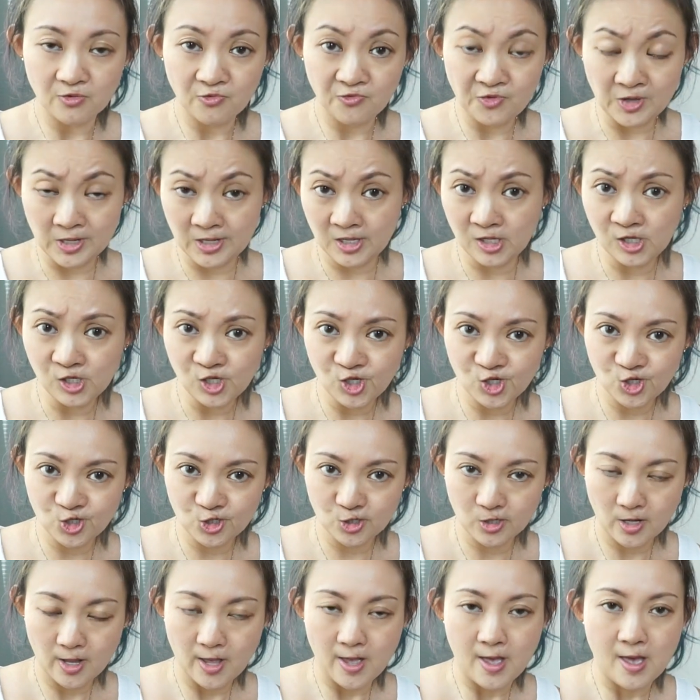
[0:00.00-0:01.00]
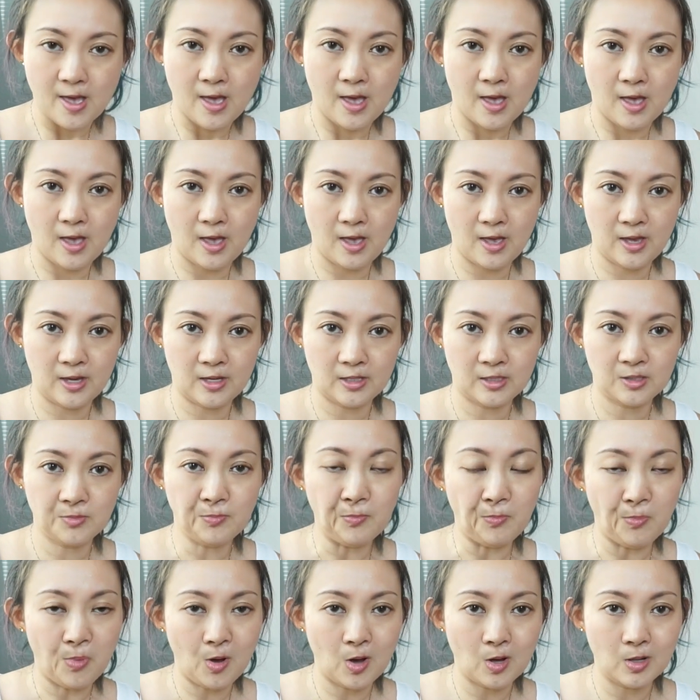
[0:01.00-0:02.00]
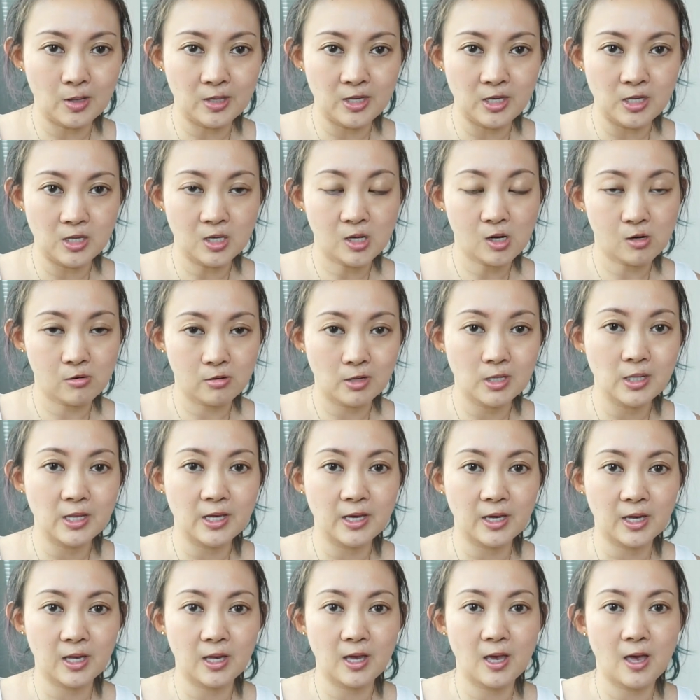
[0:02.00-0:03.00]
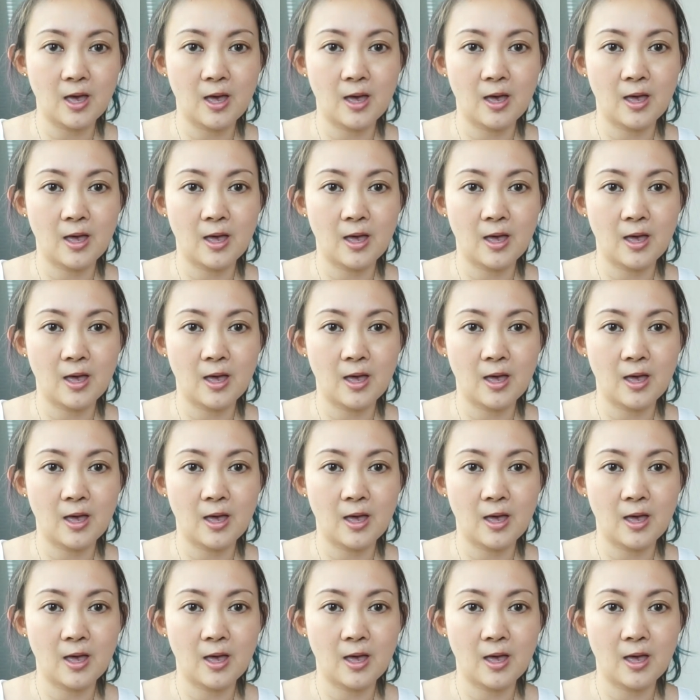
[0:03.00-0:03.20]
finish, and polyacrylic